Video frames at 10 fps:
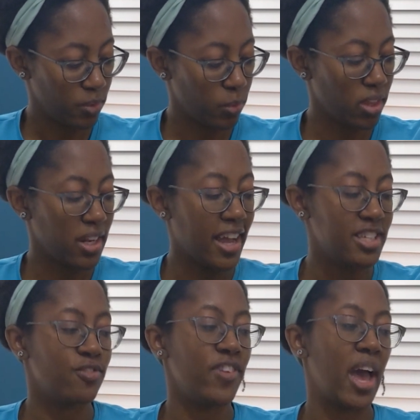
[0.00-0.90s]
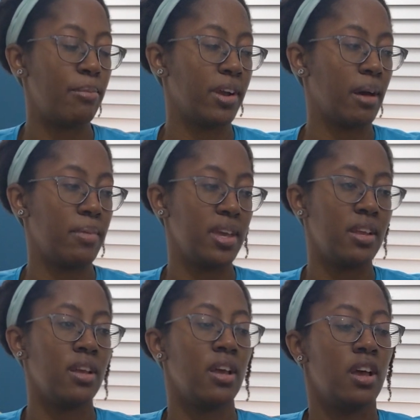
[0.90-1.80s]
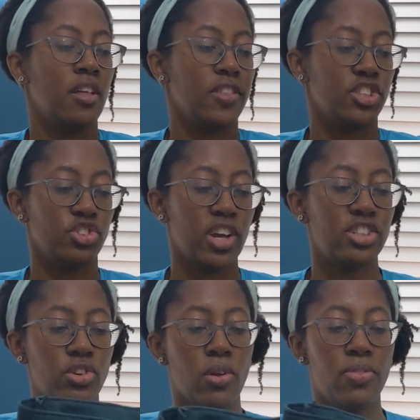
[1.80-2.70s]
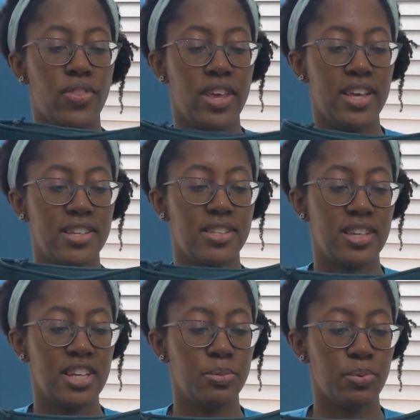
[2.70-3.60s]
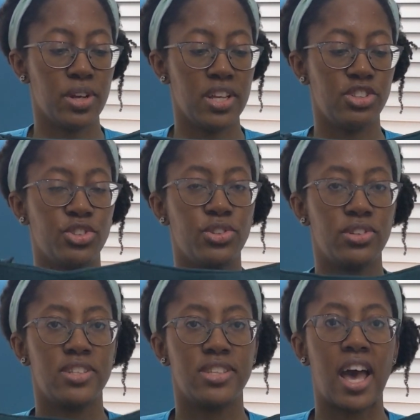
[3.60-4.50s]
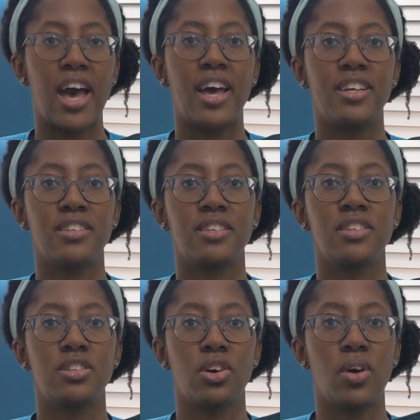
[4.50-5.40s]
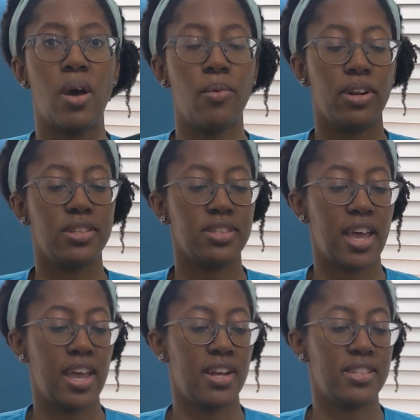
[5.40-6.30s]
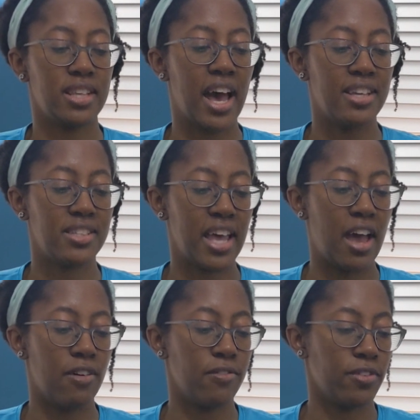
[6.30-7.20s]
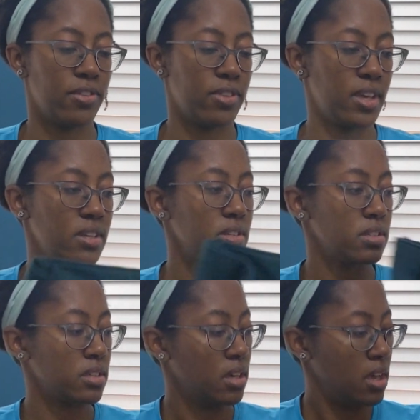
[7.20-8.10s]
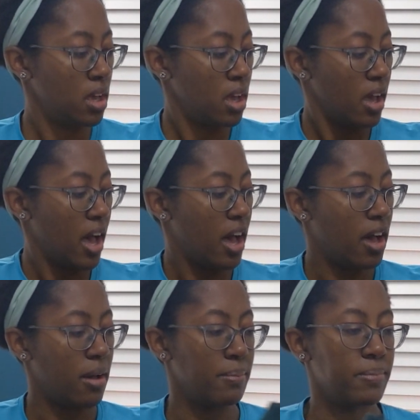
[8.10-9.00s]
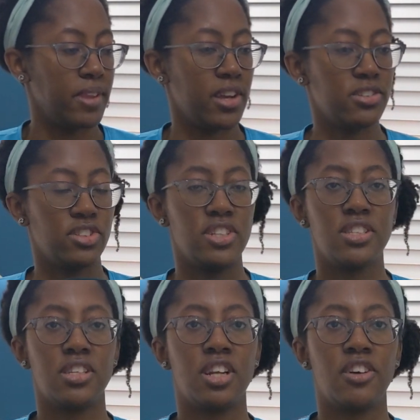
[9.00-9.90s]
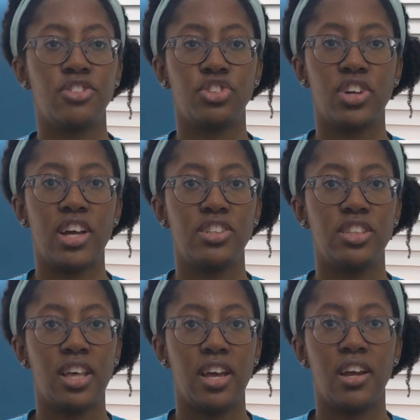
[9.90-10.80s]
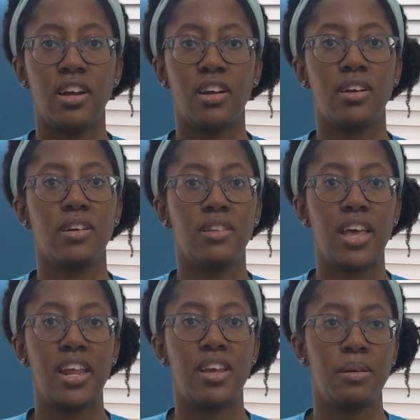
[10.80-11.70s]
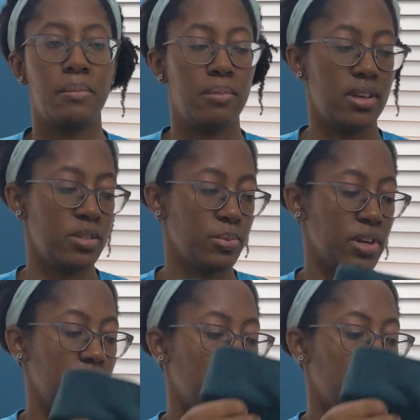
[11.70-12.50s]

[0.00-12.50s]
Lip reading: Really nice fabric, I mean. The stretch on this is pretty true to size, so I wouldn't say to size down for this. There's just enough stretch there that it is pretty